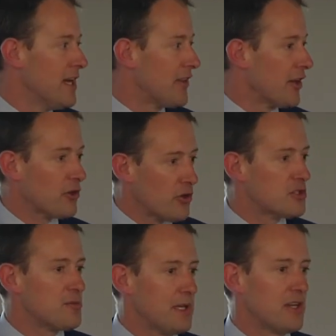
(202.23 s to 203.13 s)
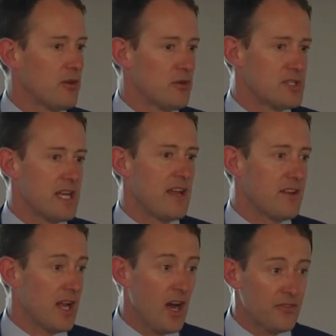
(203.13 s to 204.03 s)
that are going to be
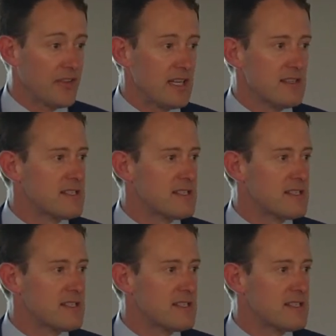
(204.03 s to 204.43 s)
negotiating on these